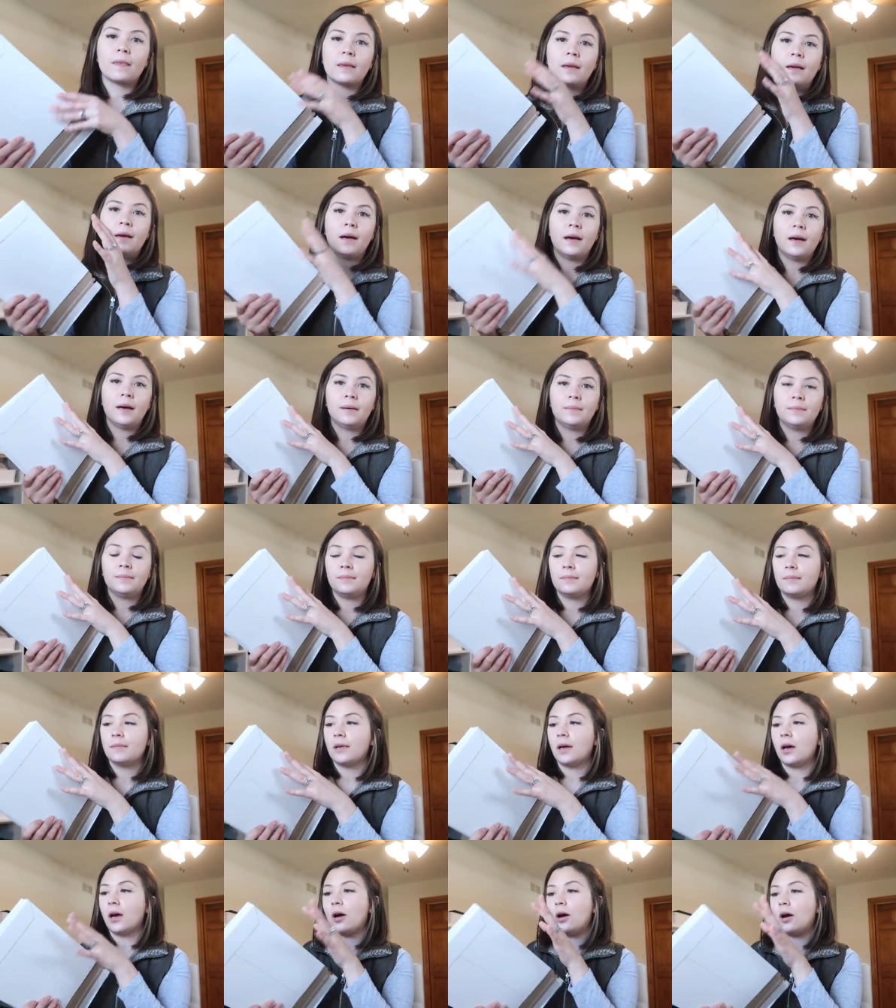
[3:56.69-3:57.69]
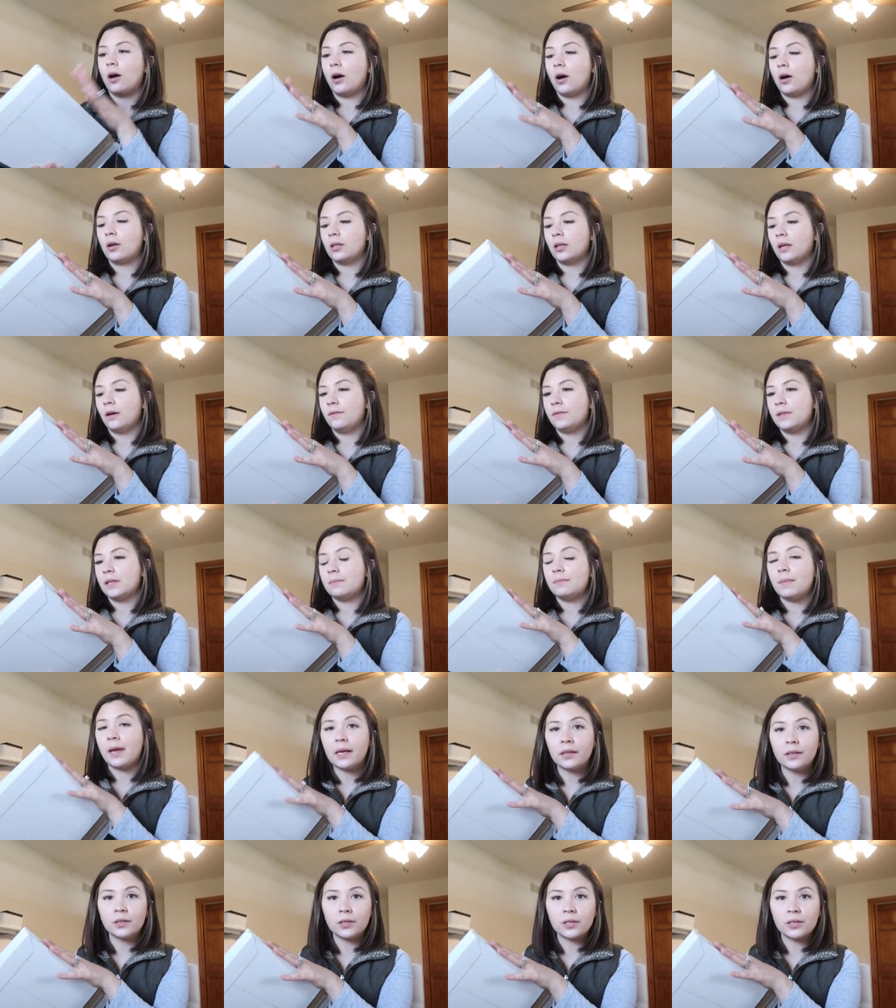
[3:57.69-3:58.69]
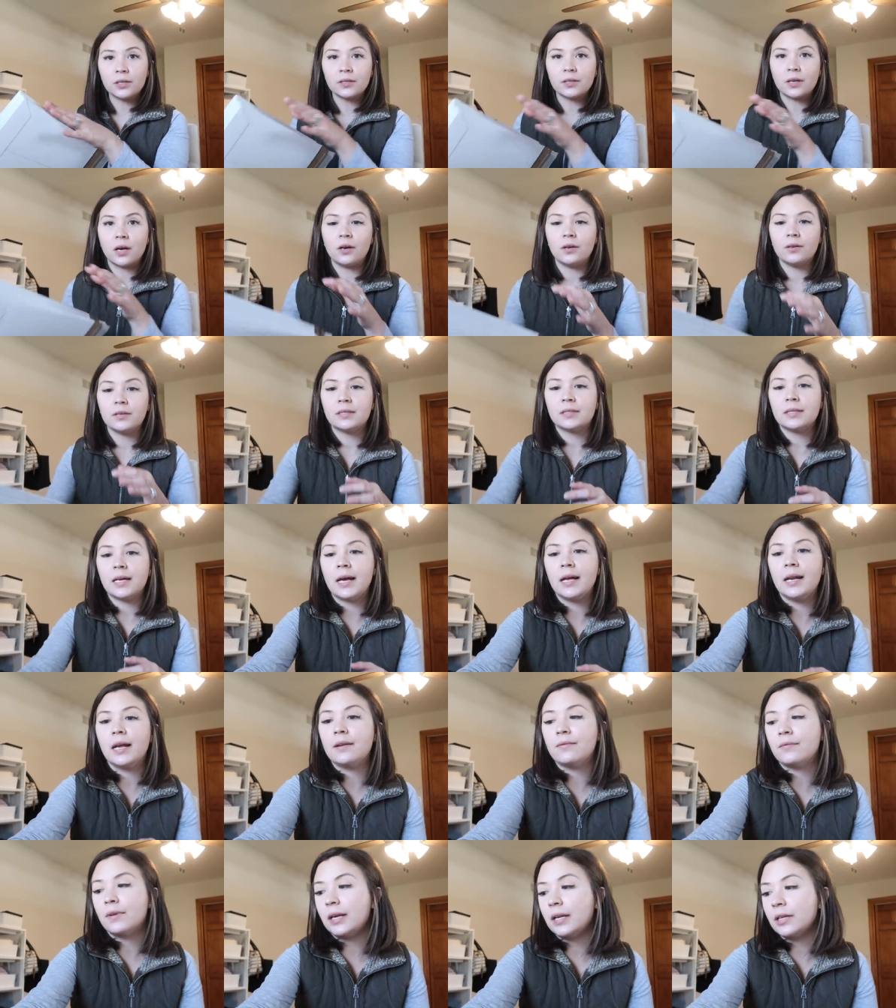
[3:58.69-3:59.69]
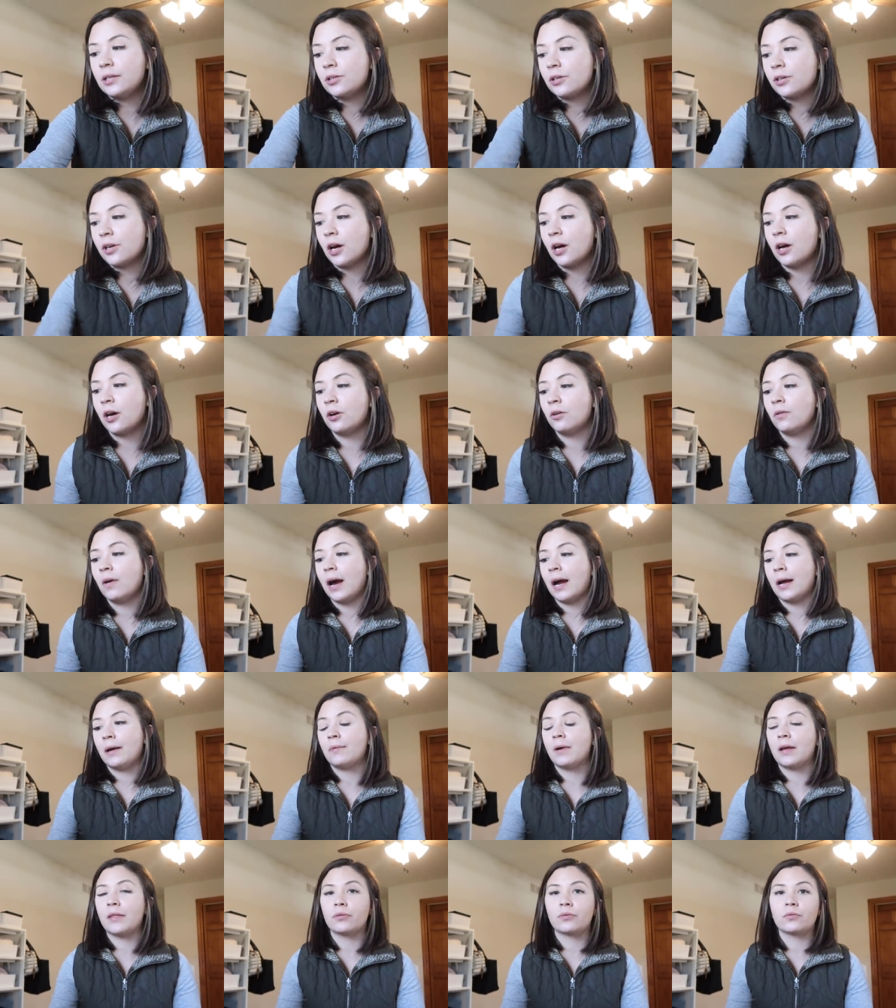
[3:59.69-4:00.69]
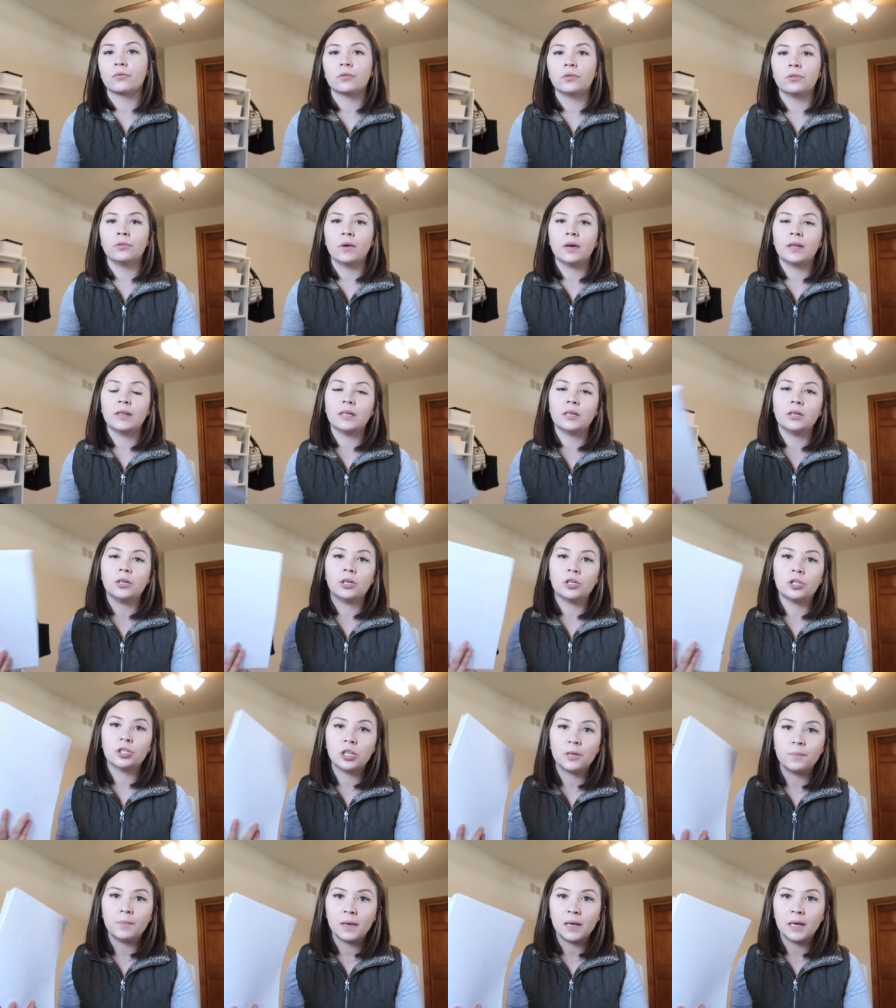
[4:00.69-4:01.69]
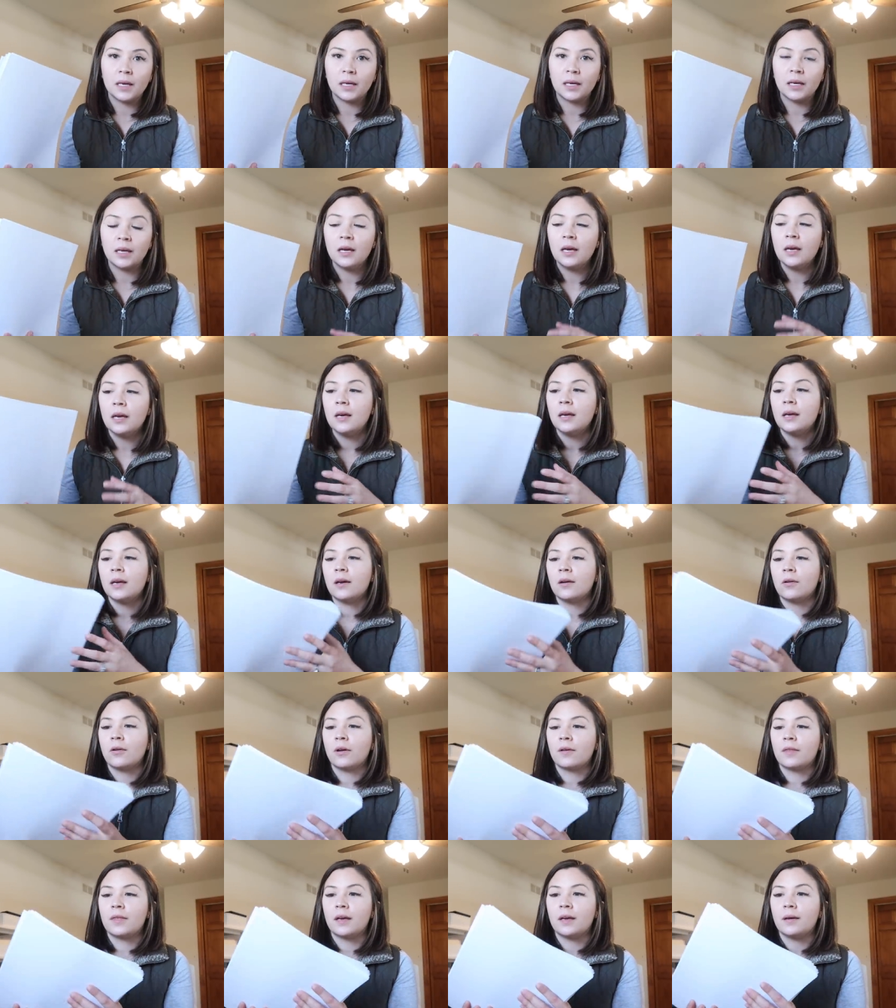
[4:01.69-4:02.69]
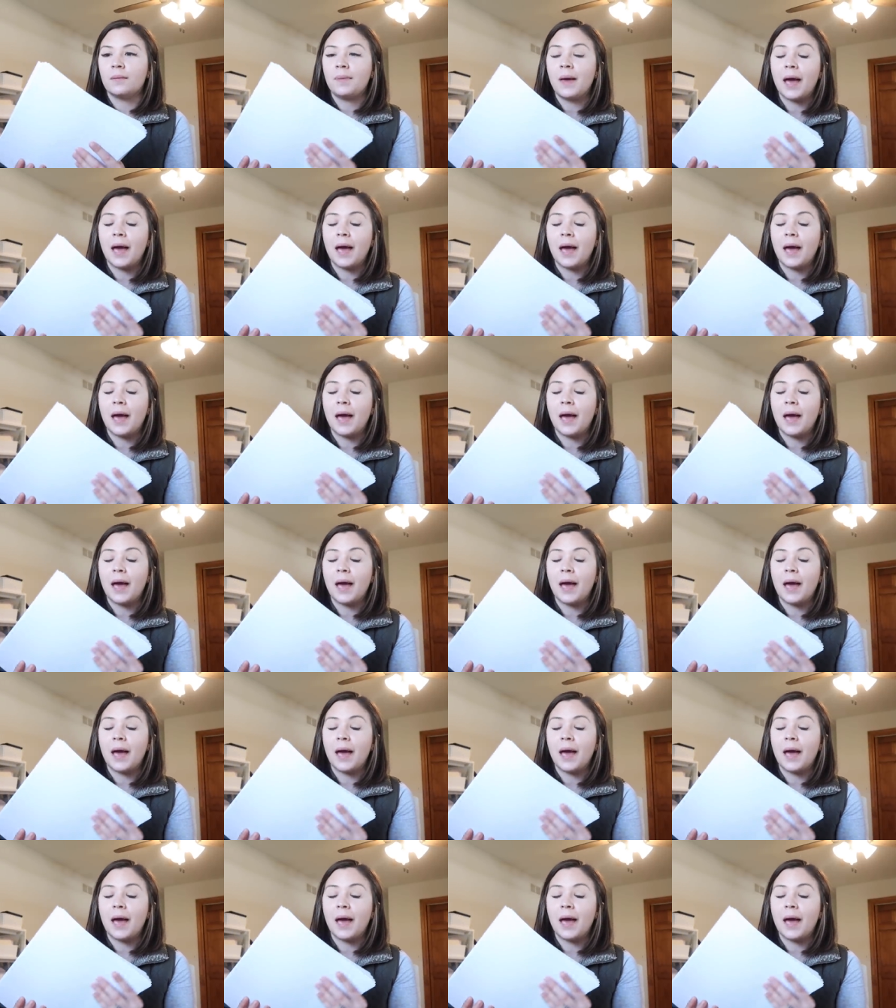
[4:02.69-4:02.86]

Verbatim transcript: um, all of the mailers all set and ready to go. I went through the shipping or the